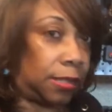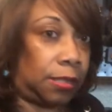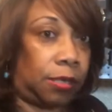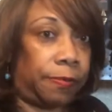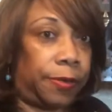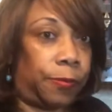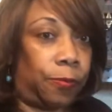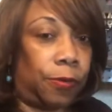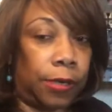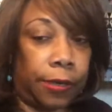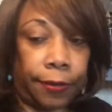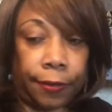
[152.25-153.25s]
a little bit of
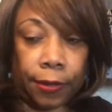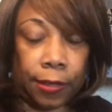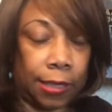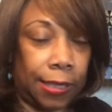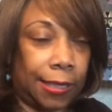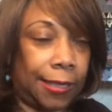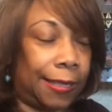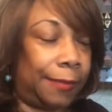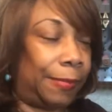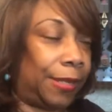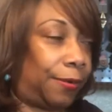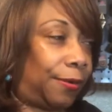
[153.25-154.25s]
water.
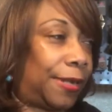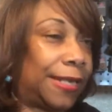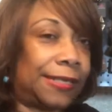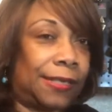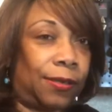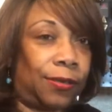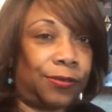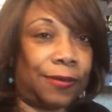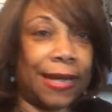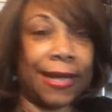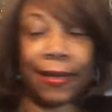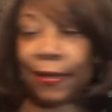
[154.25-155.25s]
My throat gets a little
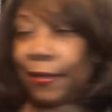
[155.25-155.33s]
dry.